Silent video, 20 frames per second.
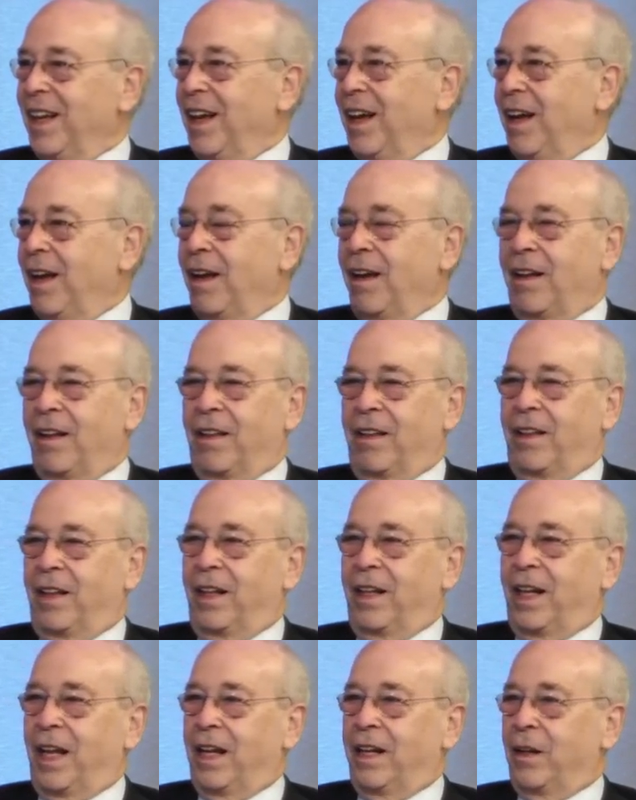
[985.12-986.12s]
uh,
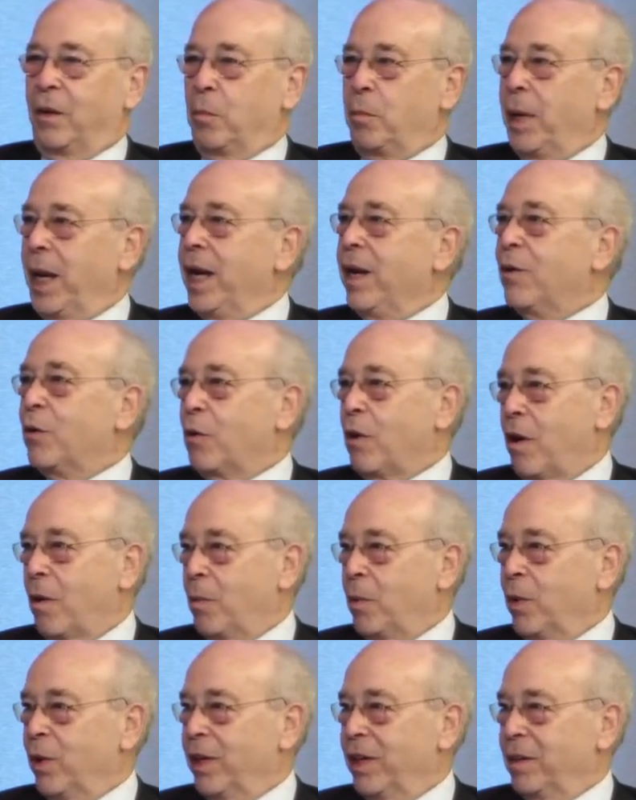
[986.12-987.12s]
than in a bank
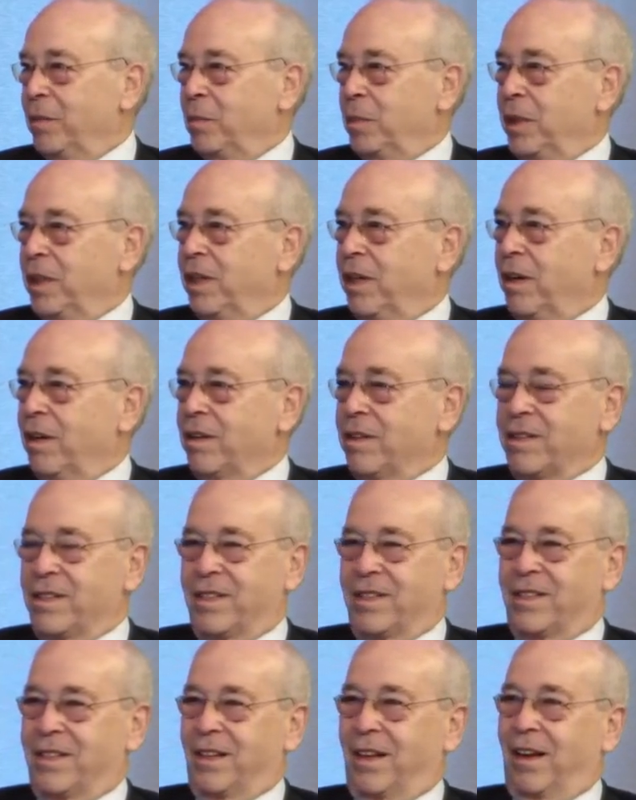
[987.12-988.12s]
robbery
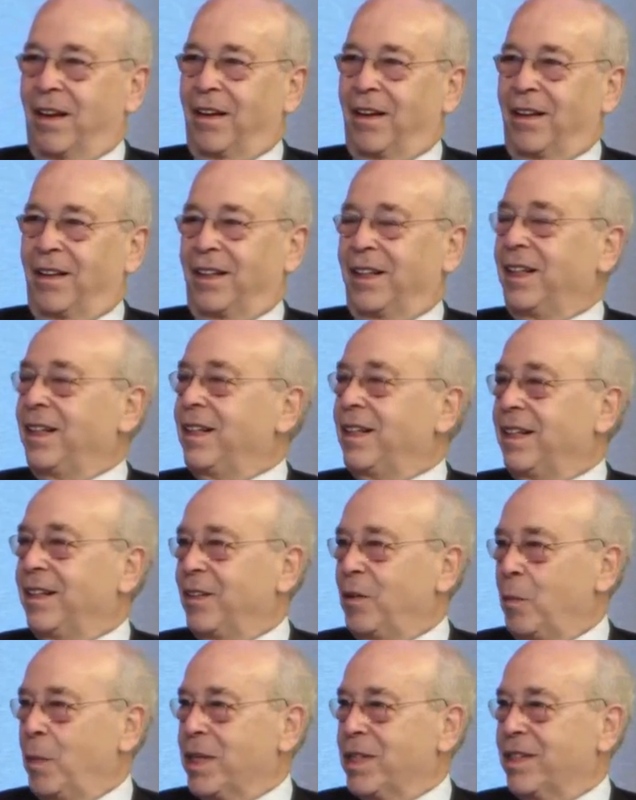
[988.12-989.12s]
because uh, in a
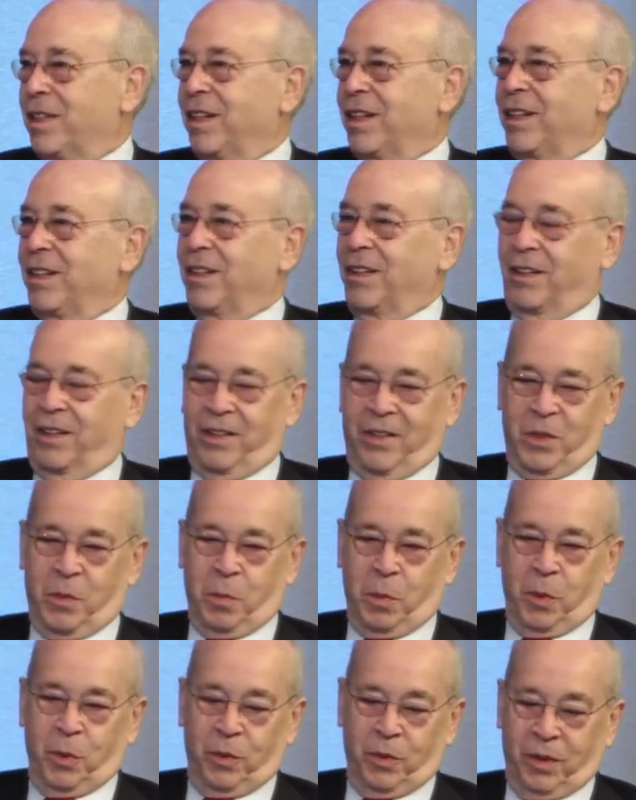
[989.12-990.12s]
domestic
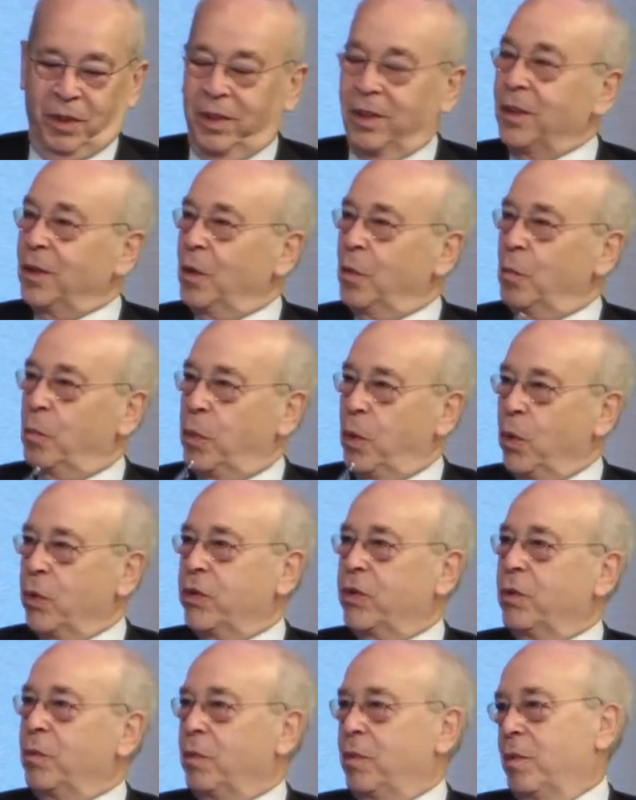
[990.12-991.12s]
dispute,
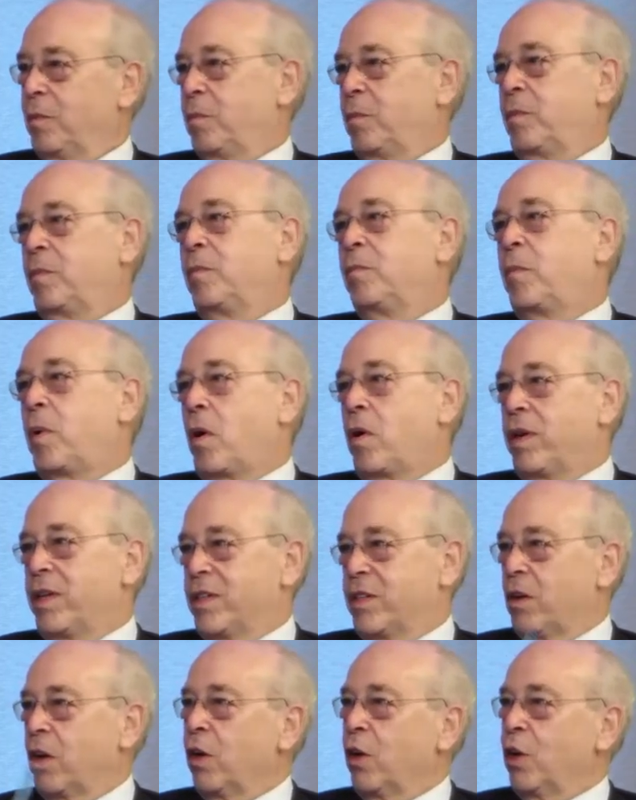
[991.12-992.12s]
both
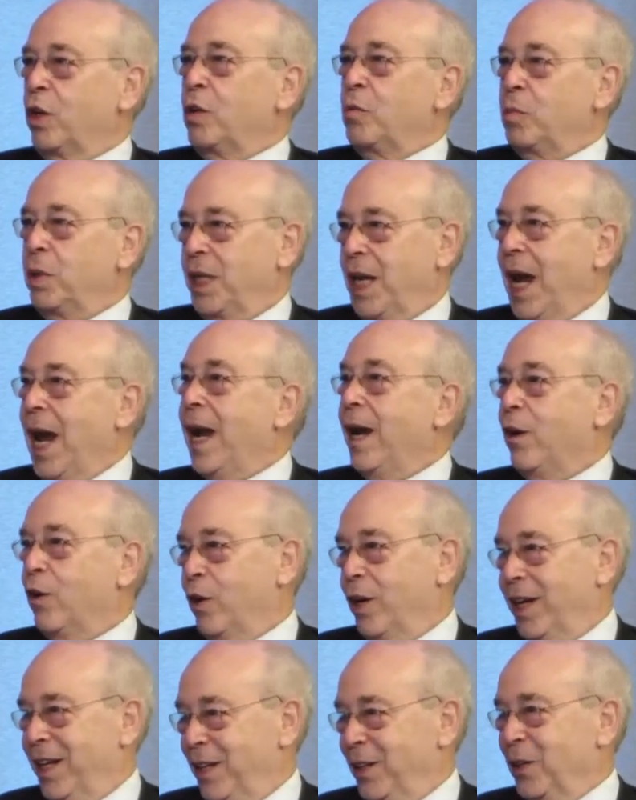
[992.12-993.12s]
parties are going to be
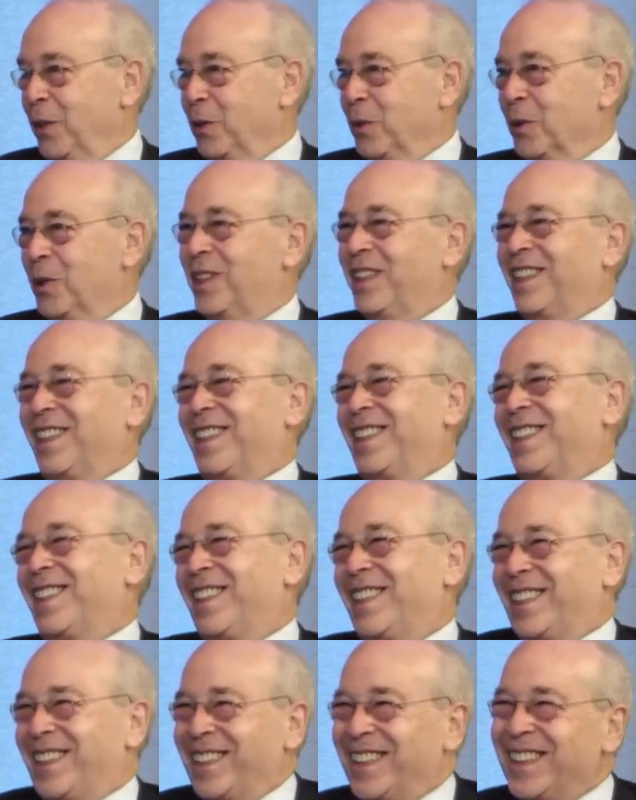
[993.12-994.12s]
angry at you.
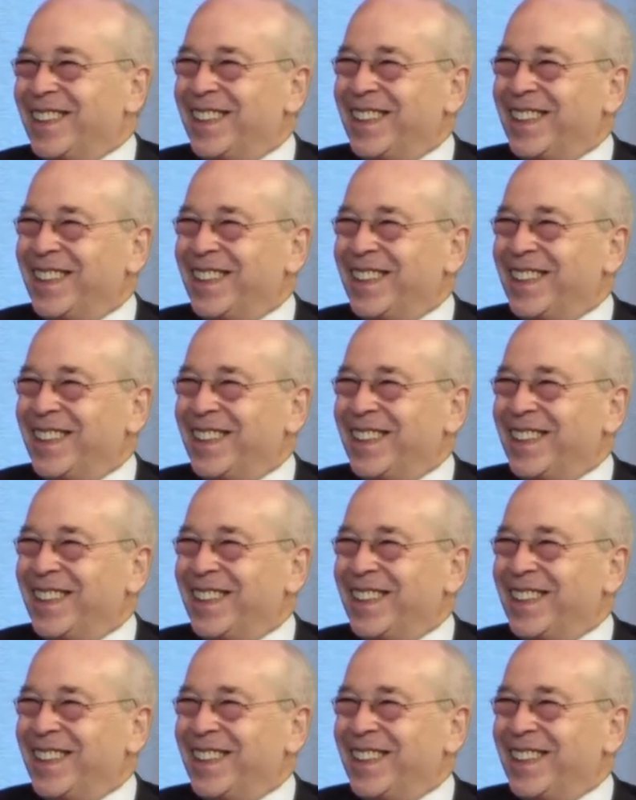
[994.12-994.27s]
Mm-hmm.